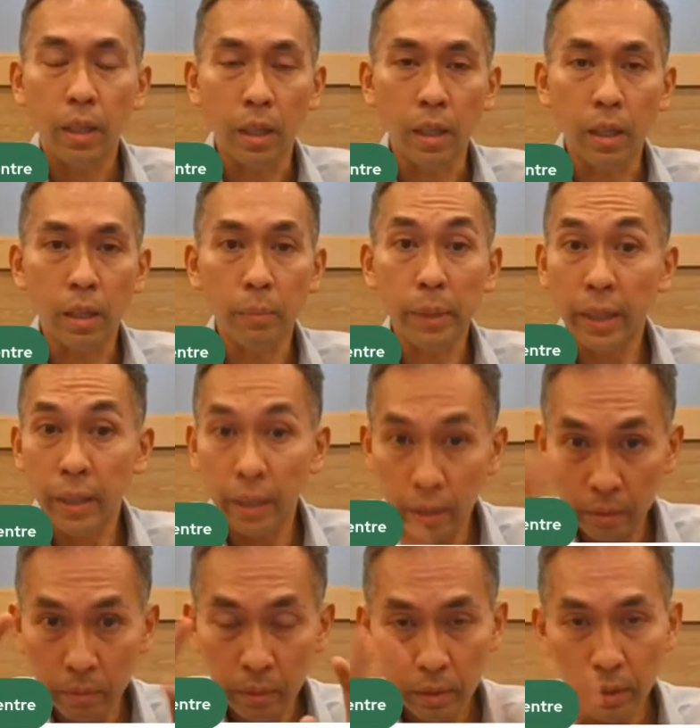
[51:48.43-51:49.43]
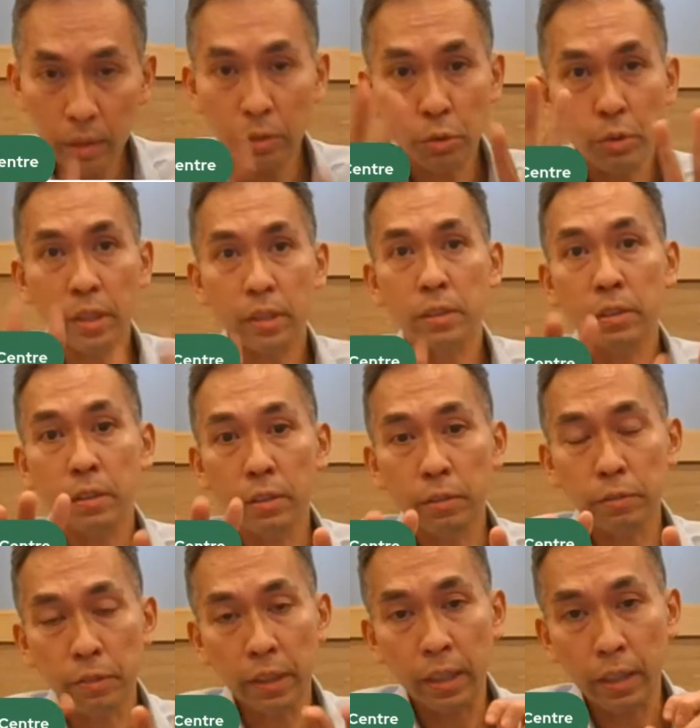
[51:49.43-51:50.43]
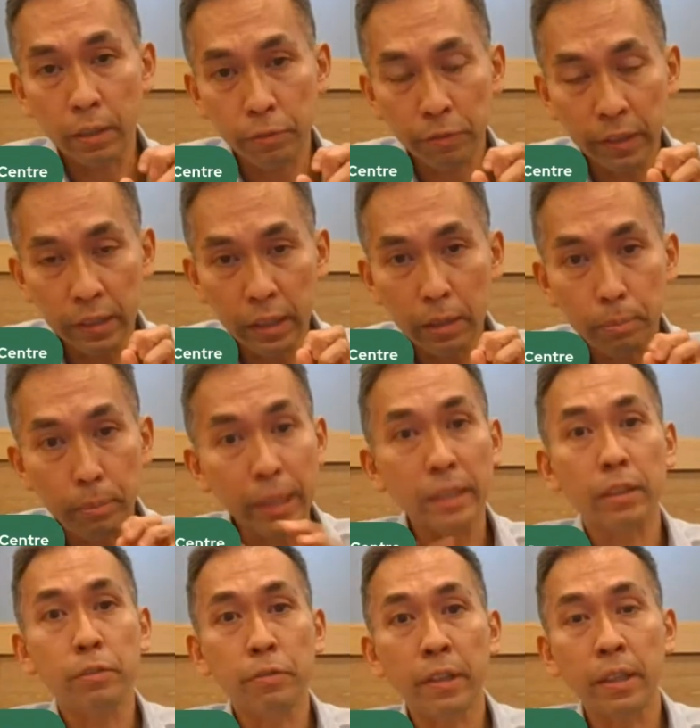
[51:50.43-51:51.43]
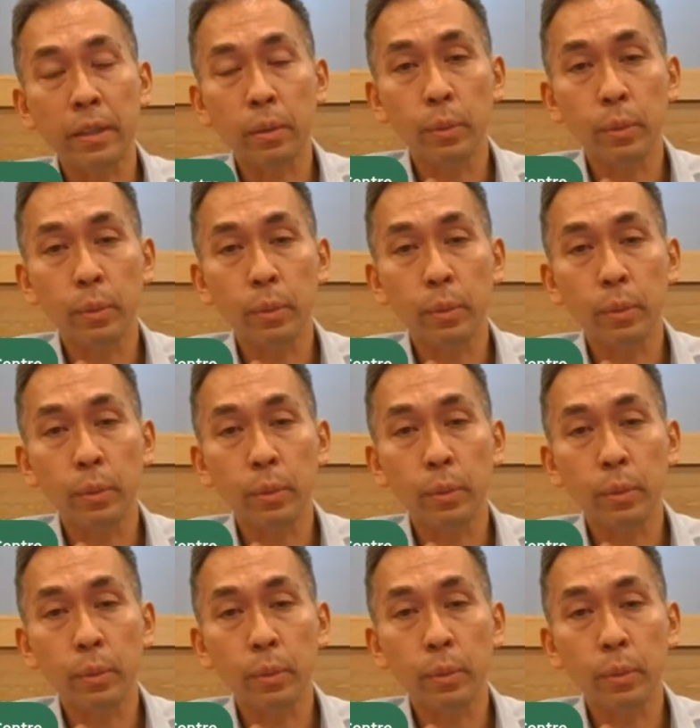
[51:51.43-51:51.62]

Um, and this stress are further magnified